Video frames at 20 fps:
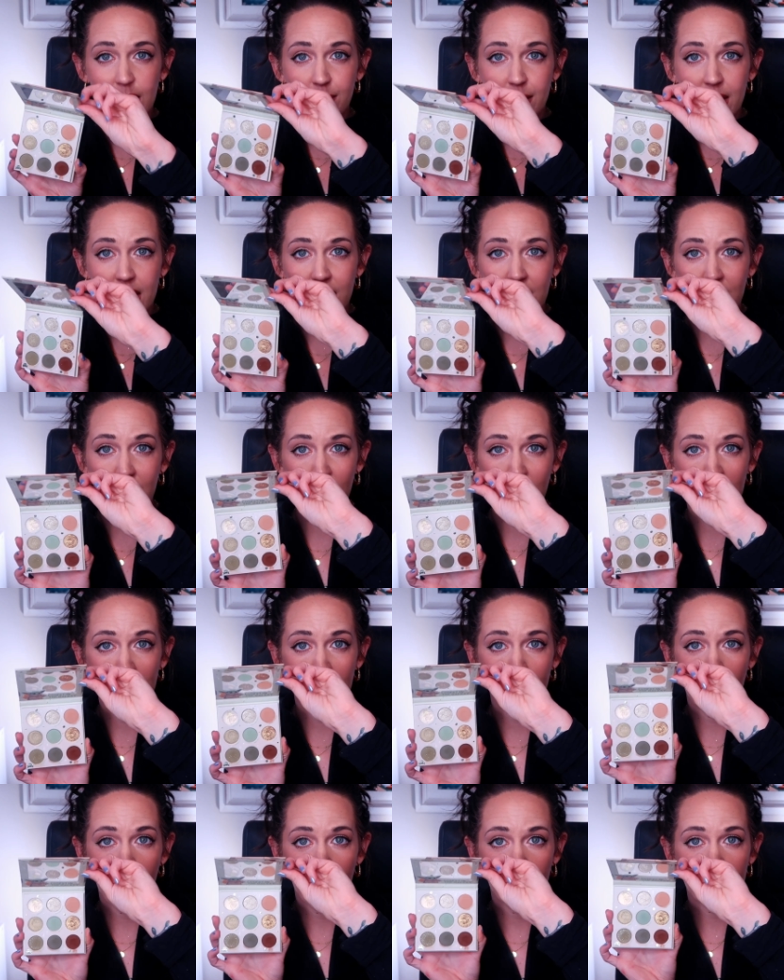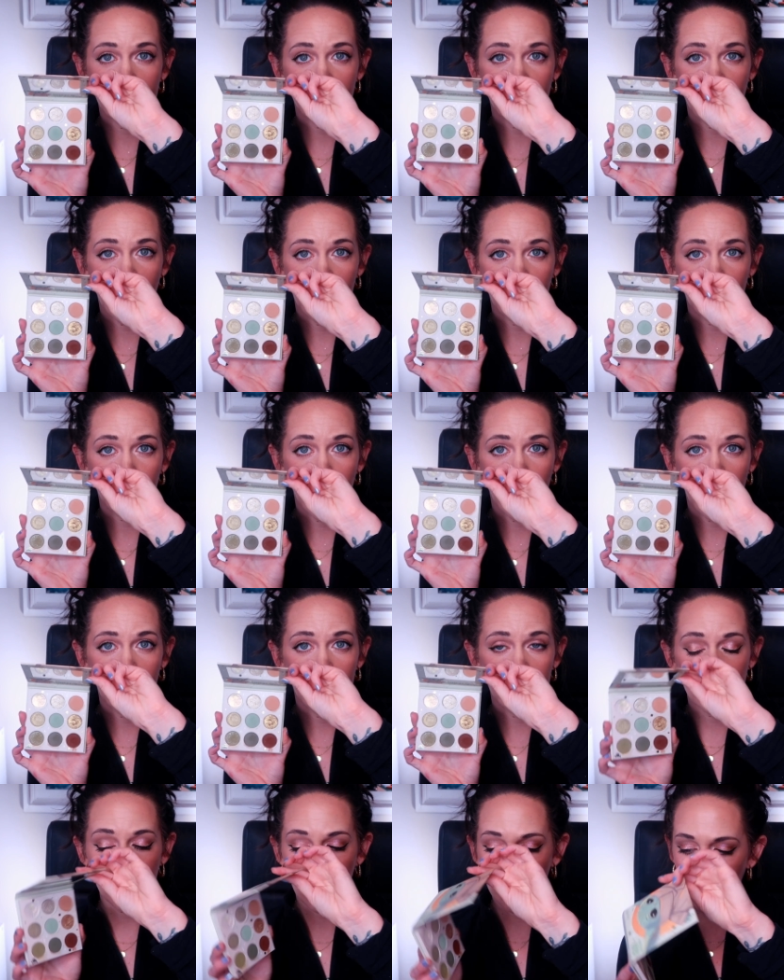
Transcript: Mandalorian palette, the Child palette,